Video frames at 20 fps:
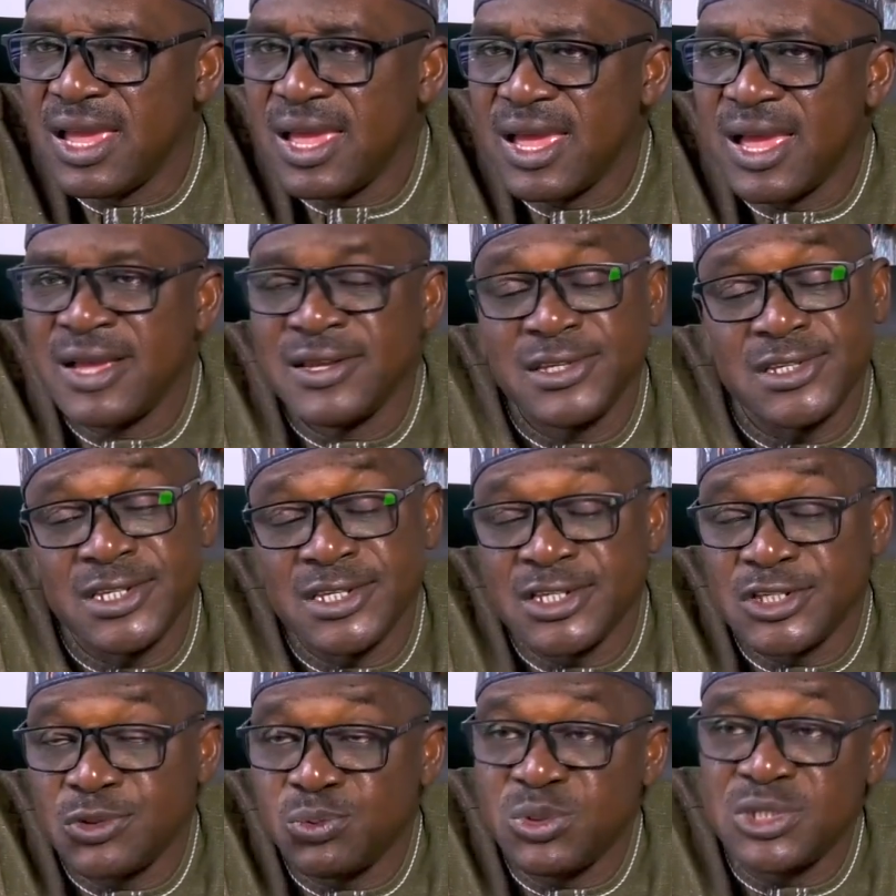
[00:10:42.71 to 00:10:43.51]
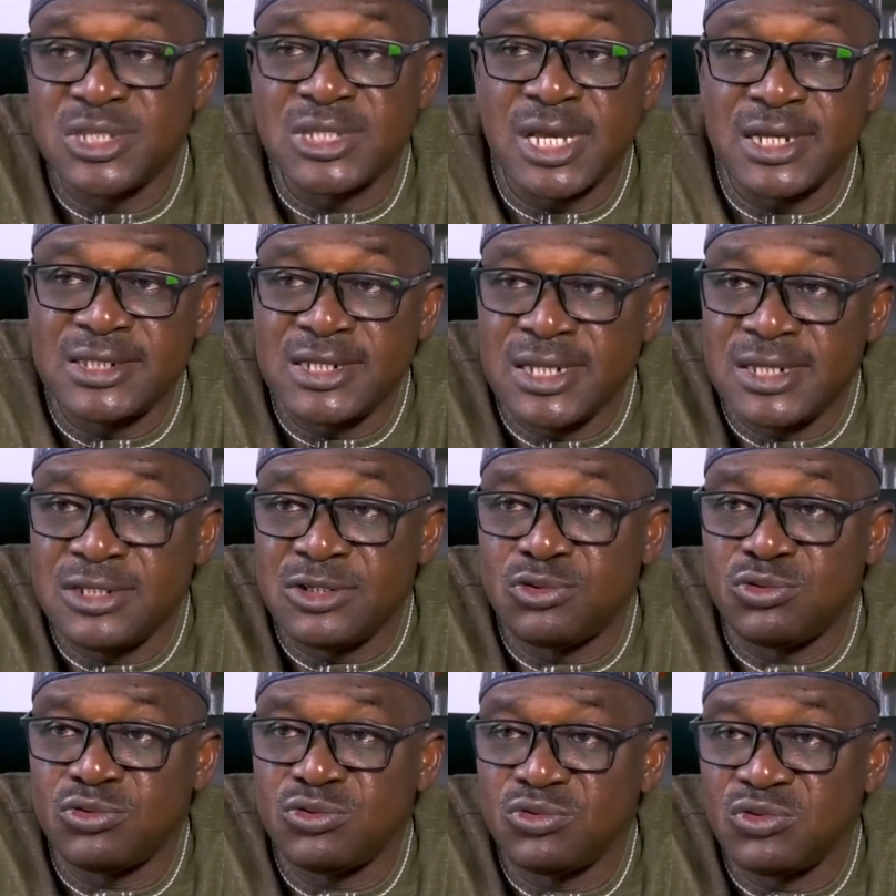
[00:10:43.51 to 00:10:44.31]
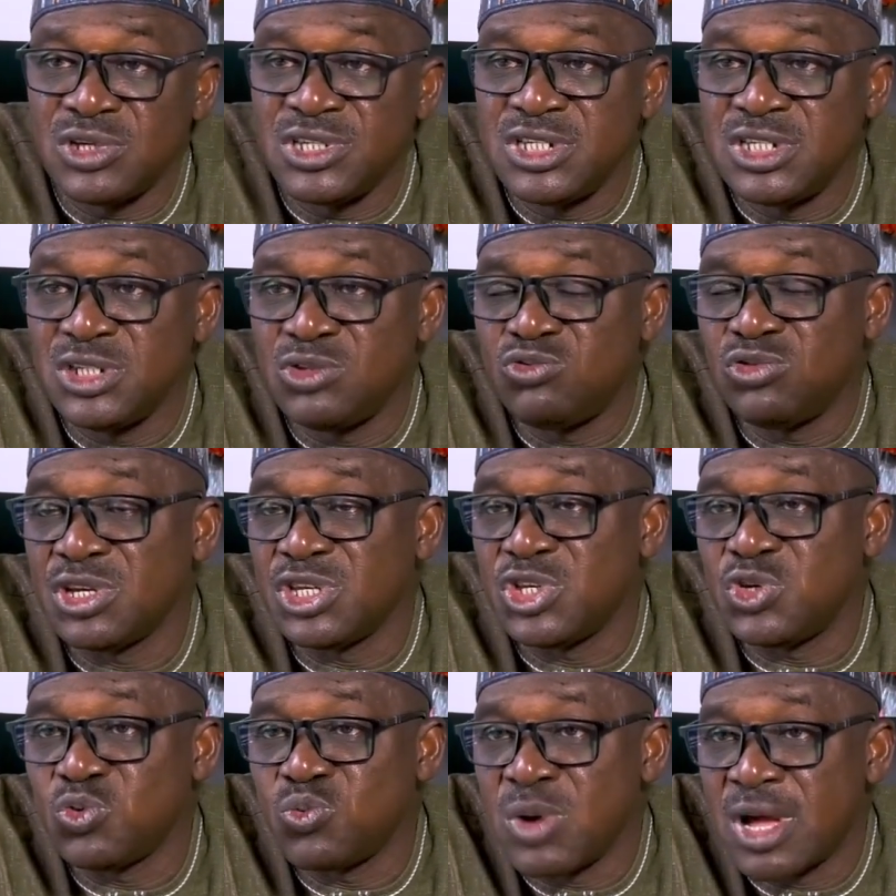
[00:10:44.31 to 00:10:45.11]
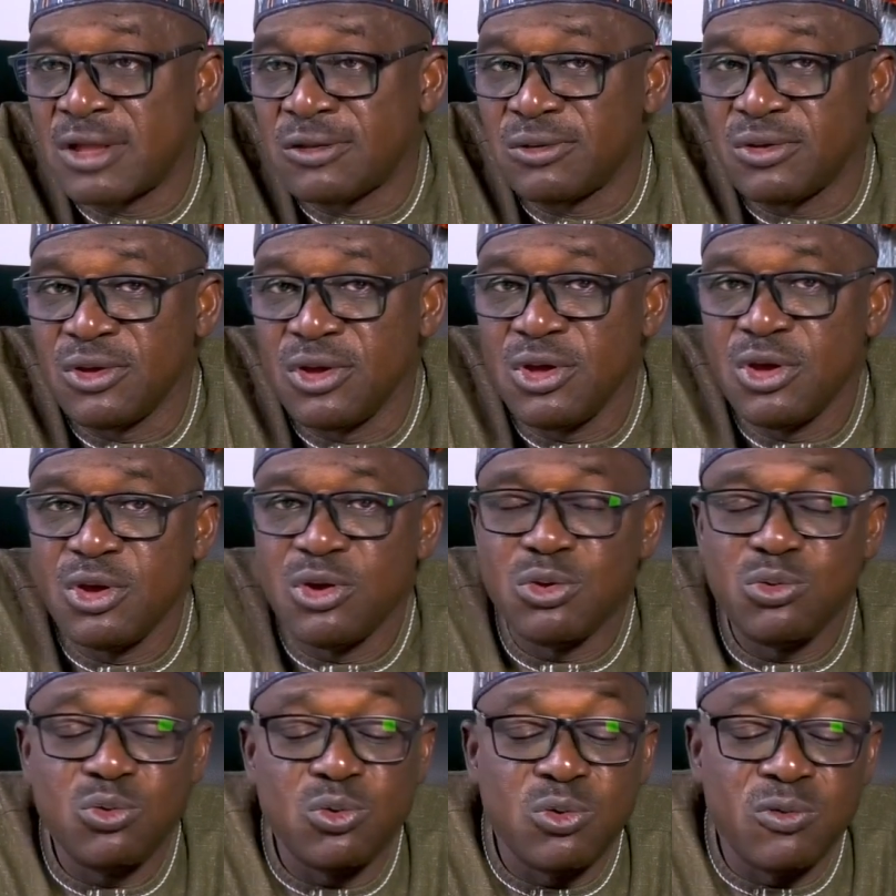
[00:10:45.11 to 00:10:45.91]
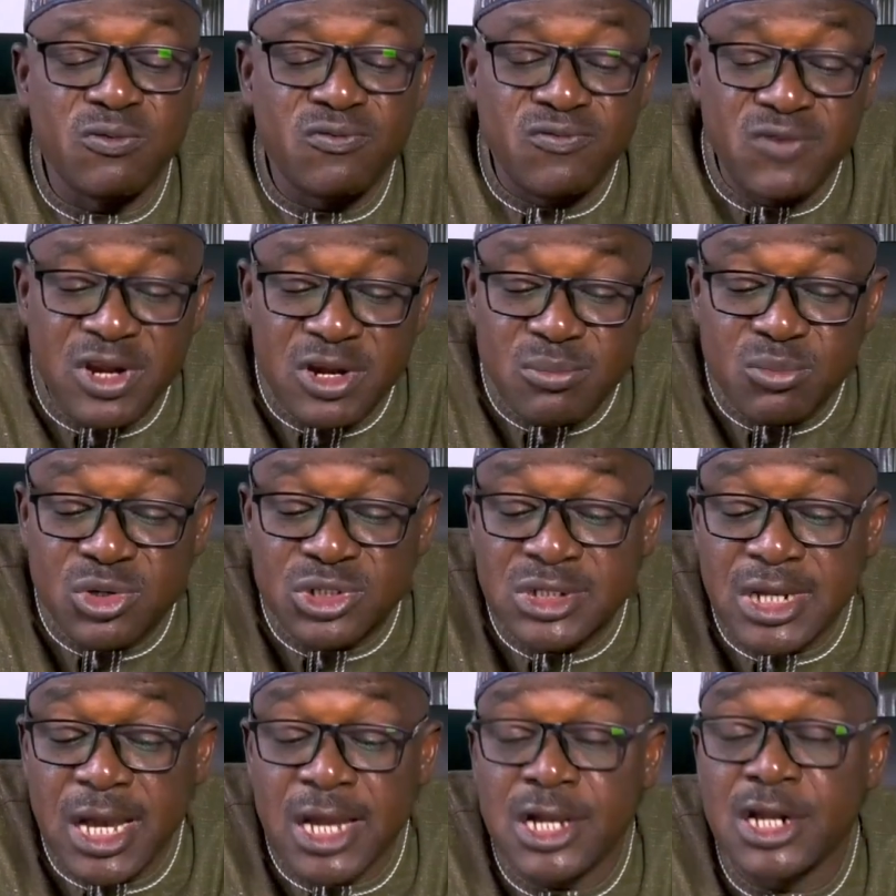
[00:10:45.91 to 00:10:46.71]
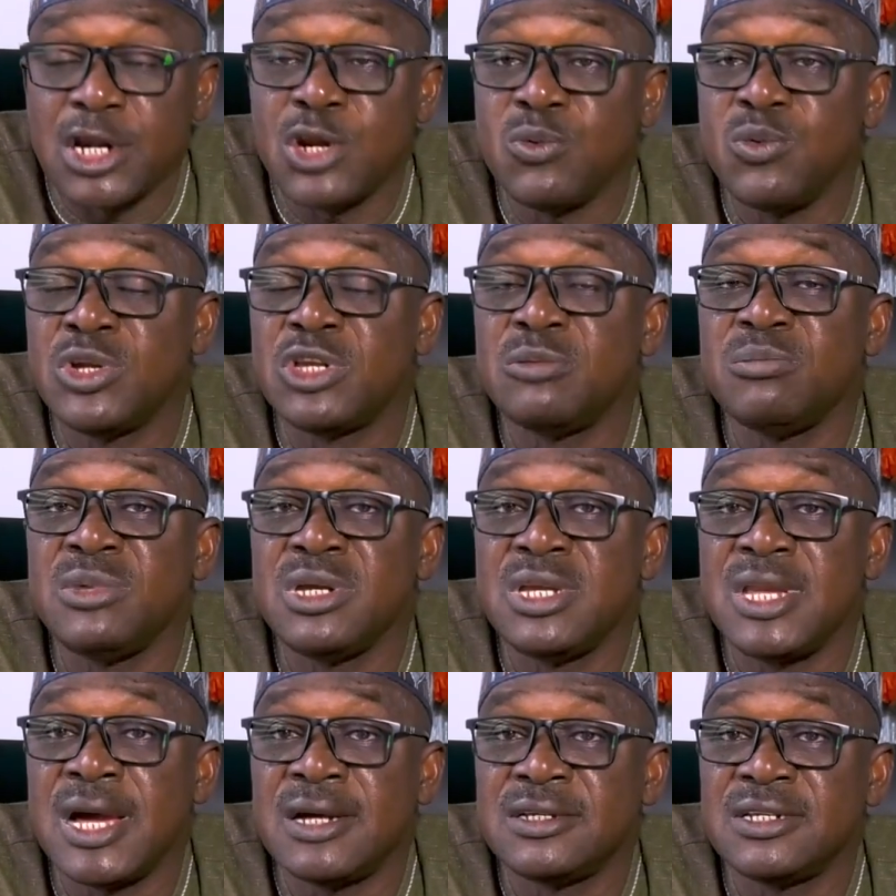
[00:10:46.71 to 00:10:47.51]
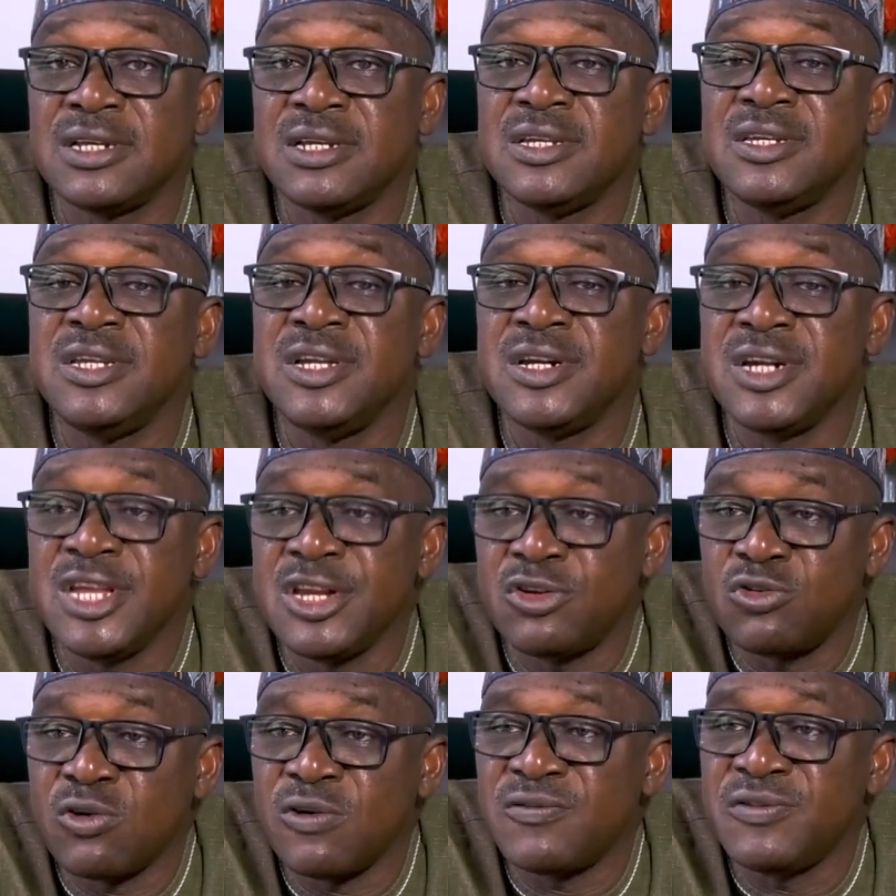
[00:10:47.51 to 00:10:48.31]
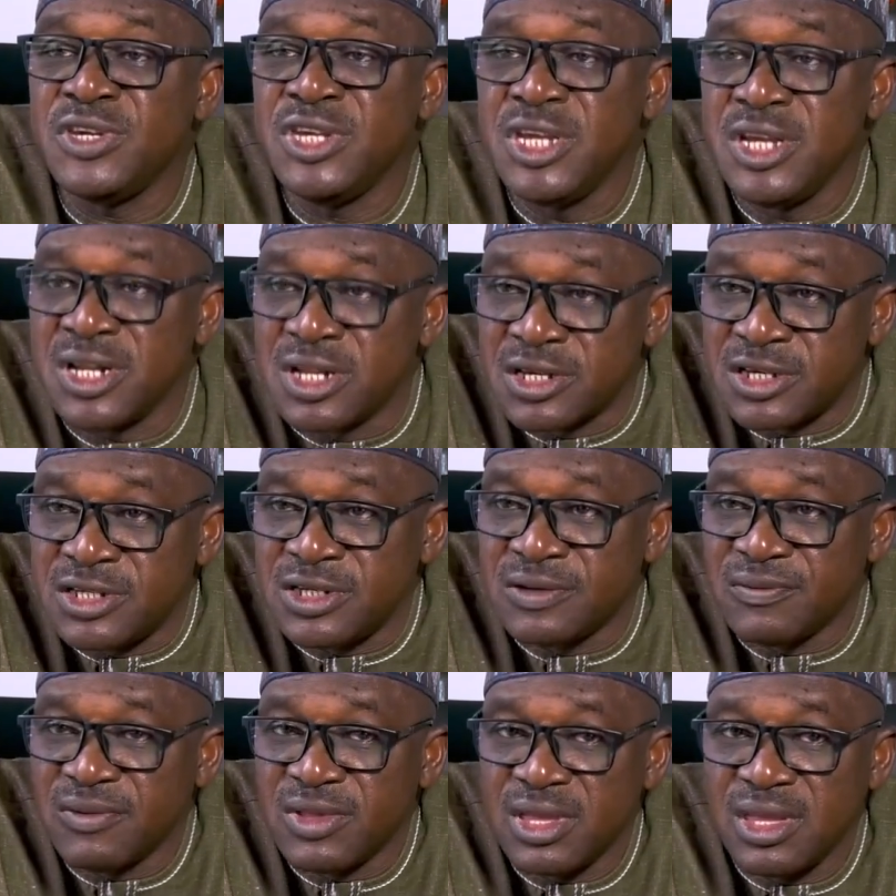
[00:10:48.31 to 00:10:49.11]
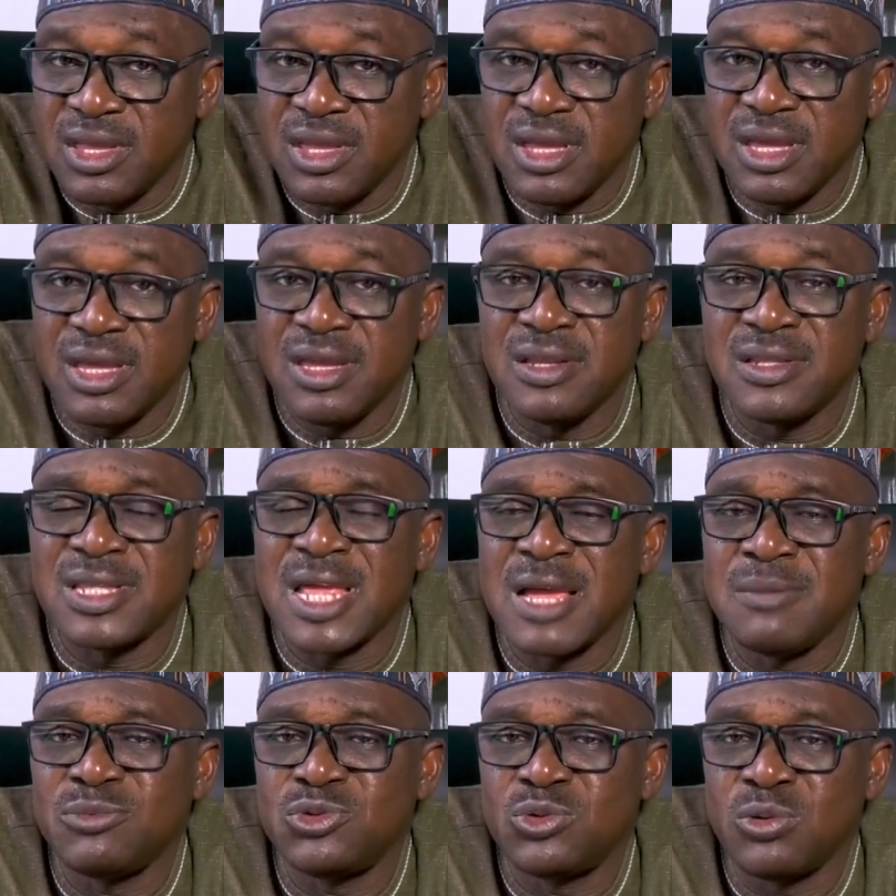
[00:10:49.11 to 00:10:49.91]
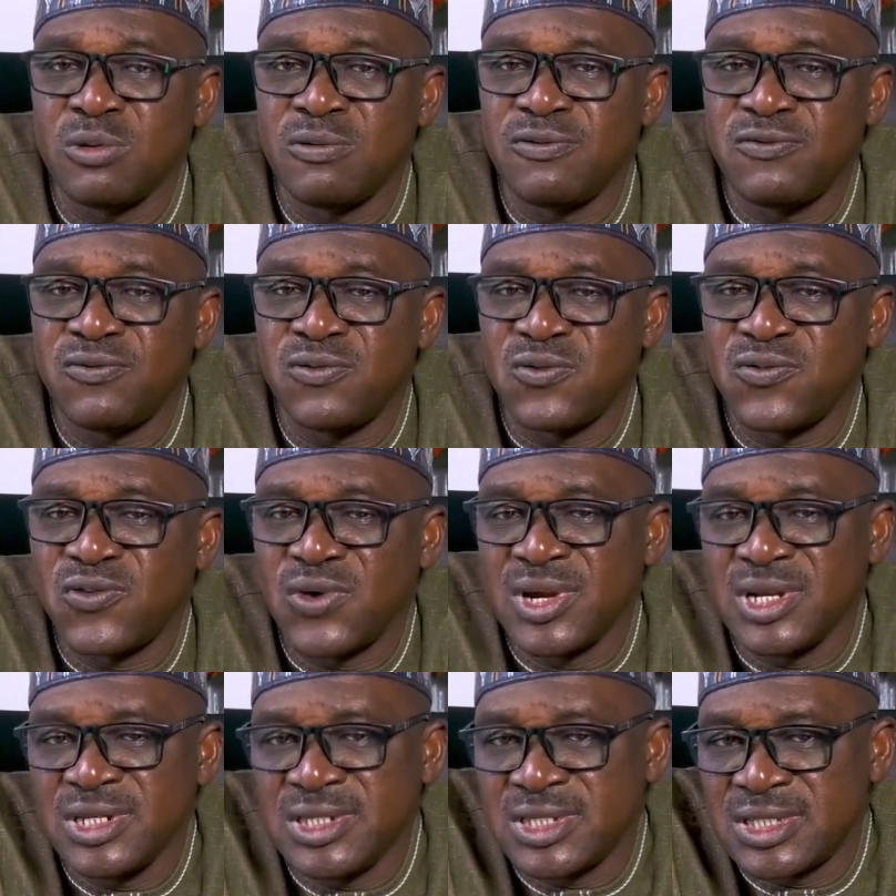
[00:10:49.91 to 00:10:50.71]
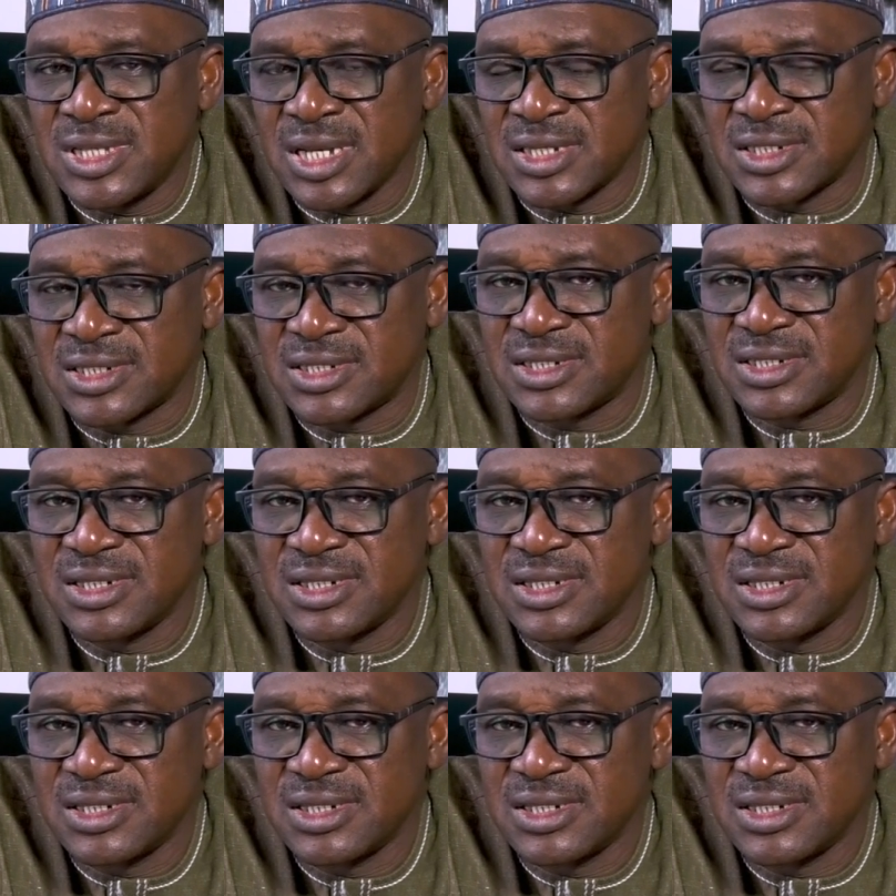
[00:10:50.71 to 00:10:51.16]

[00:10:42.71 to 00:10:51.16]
And since we started 2021, you very much agree with me that the rate of yield, in terms of, for instance,